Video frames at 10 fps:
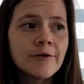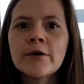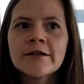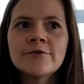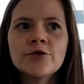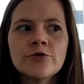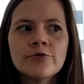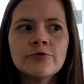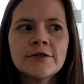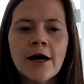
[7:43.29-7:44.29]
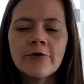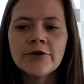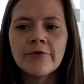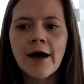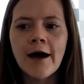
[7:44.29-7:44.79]
I wanted to tell
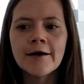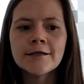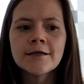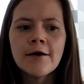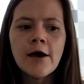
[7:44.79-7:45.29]
you guys